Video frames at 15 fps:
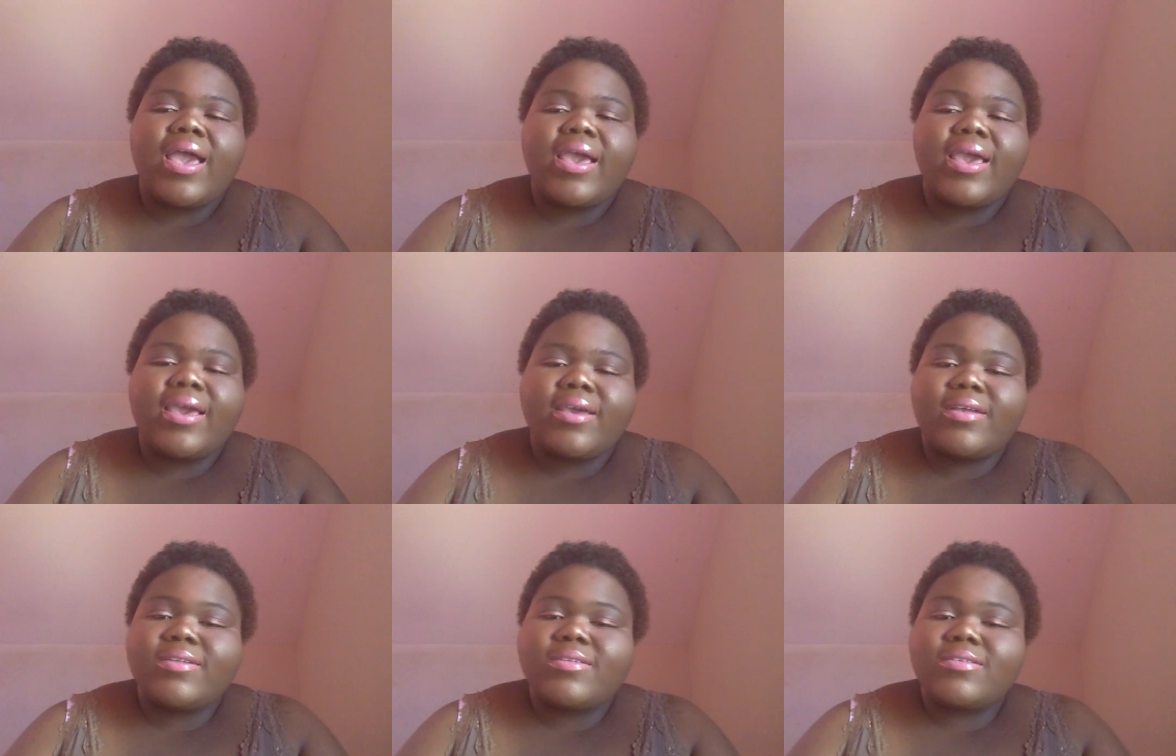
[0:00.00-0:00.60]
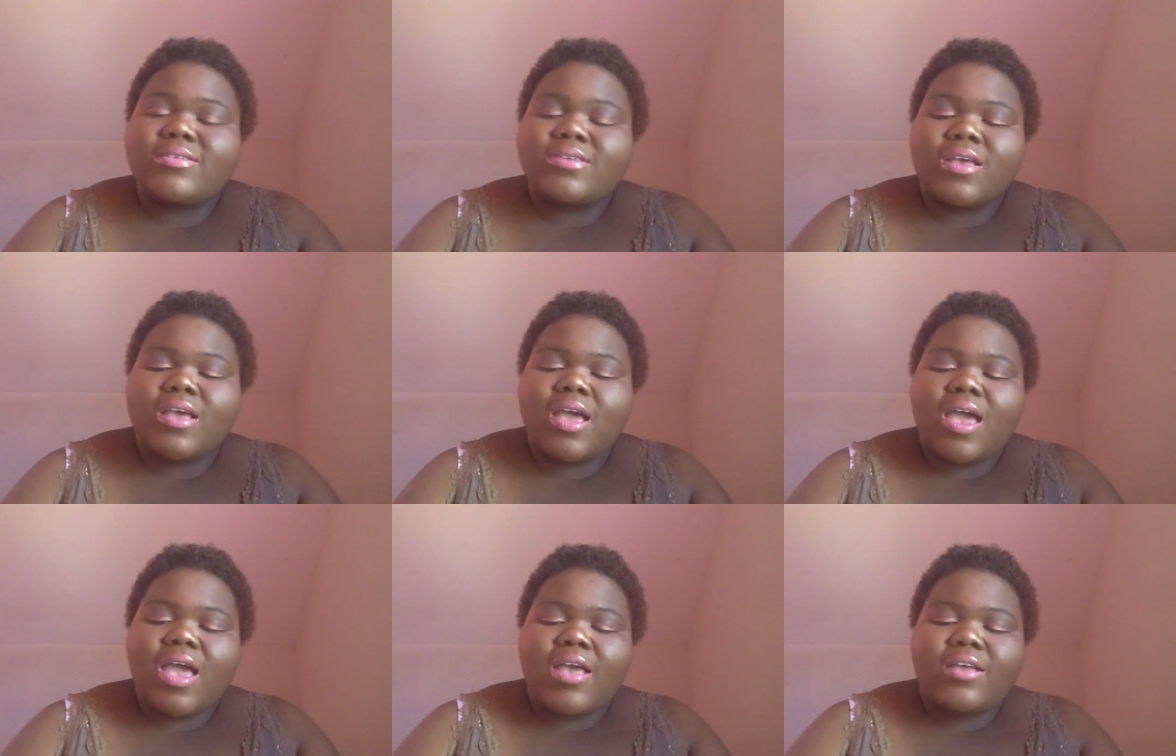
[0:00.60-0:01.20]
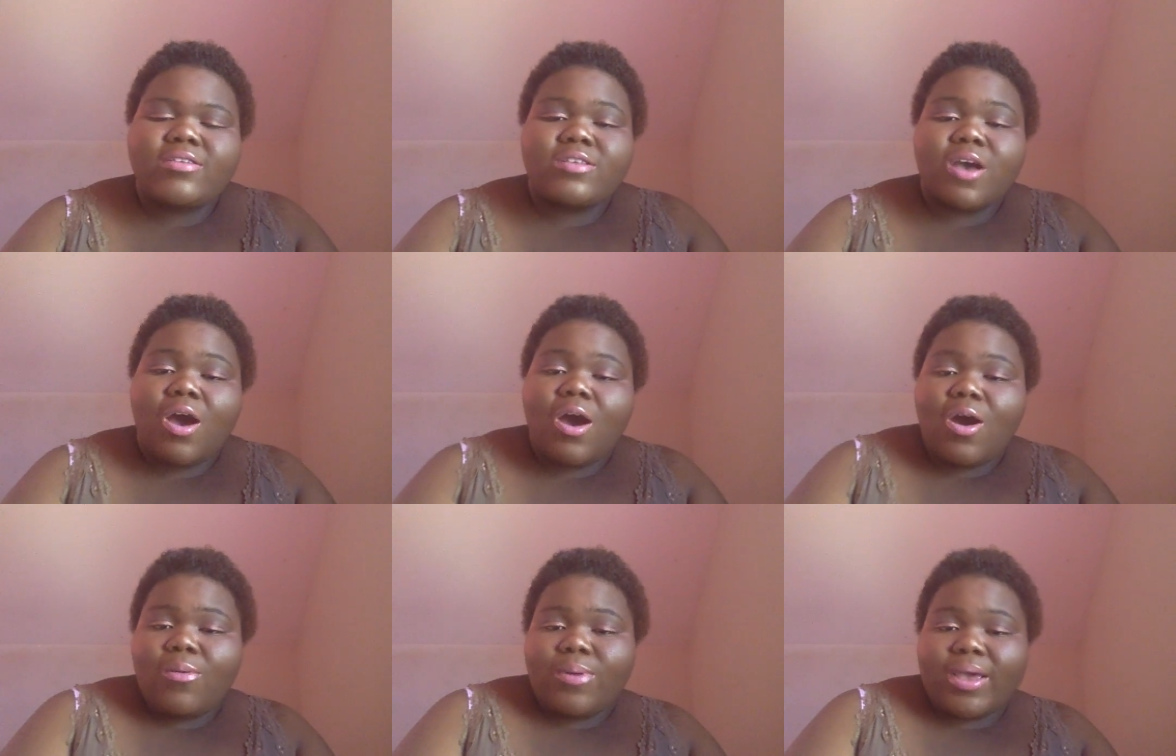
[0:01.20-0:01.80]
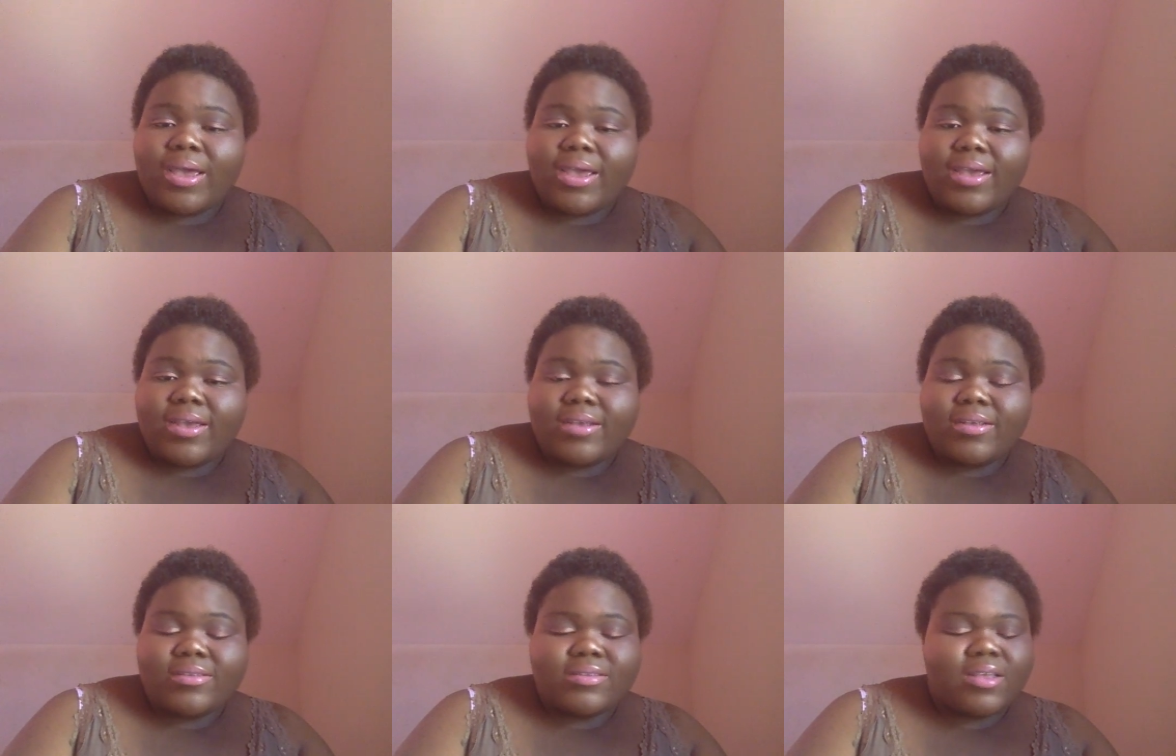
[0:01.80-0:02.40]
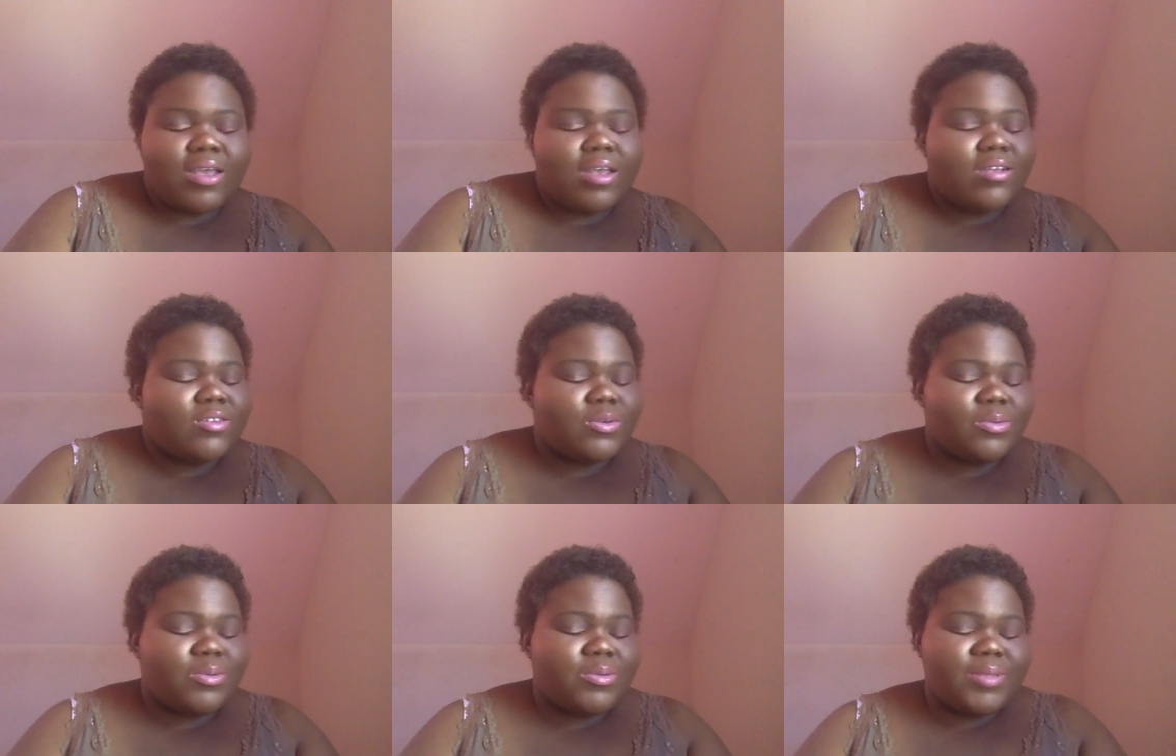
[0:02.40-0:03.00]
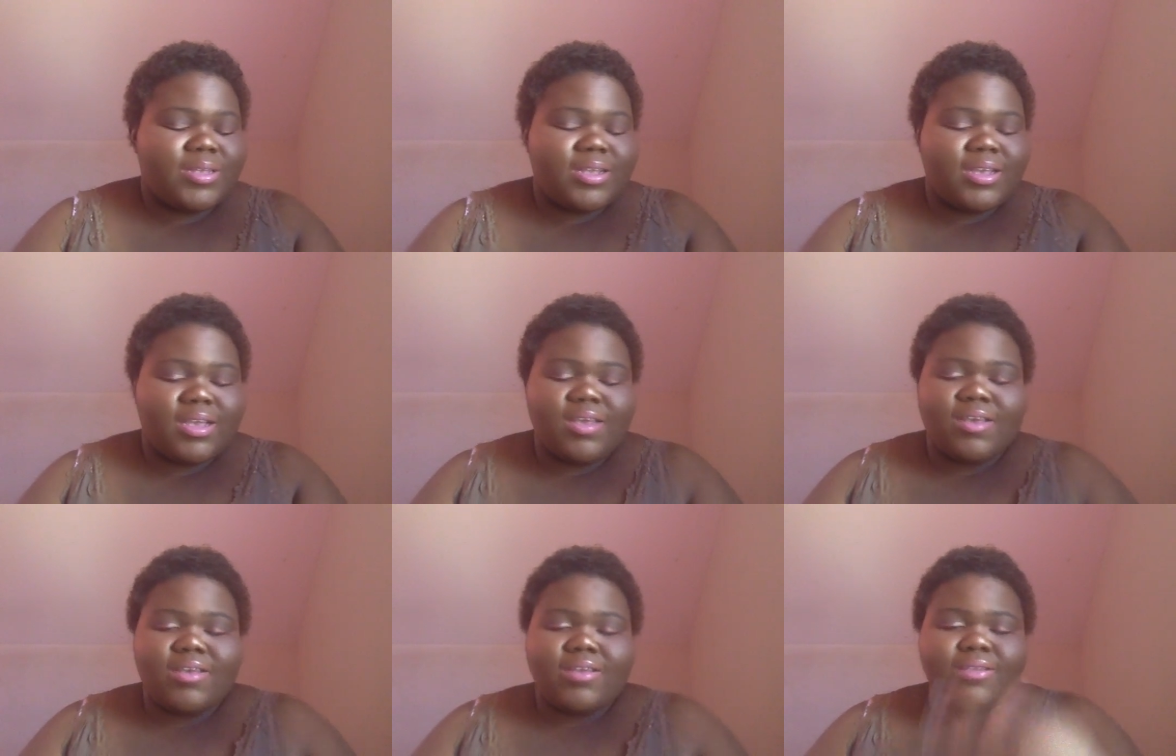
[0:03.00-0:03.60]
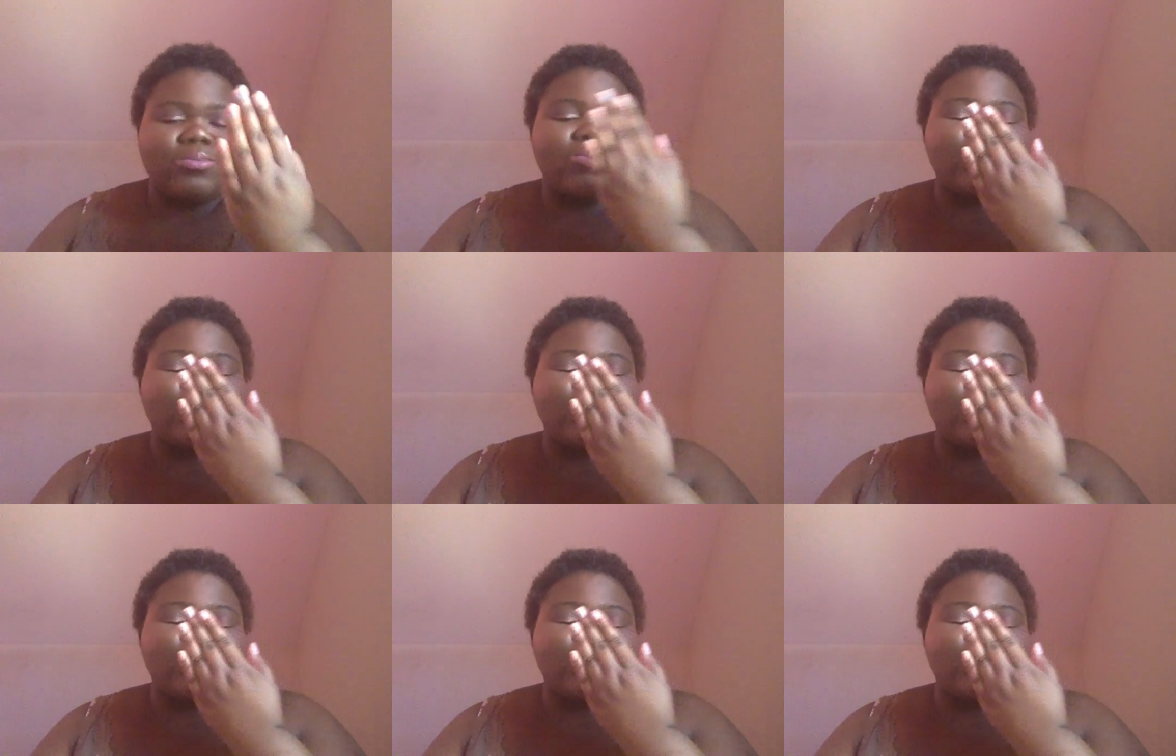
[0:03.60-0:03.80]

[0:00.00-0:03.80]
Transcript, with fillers: And as always, until we meet again.